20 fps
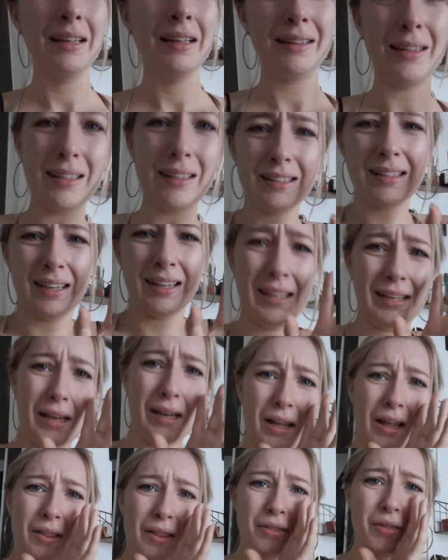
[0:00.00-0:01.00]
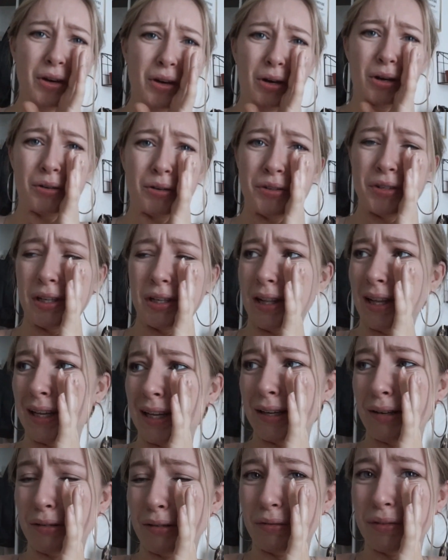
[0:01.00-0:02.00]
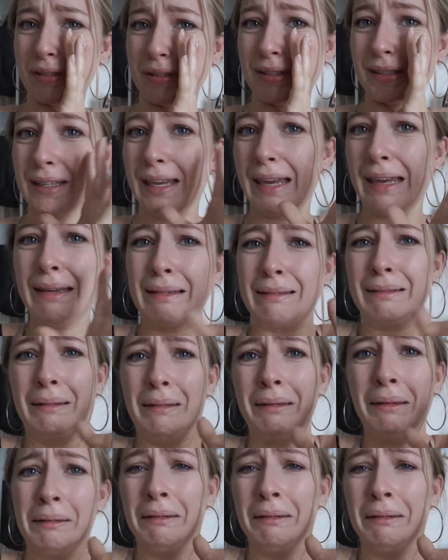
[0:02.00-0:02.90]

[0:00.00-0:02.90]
That's like the underlayer of skin.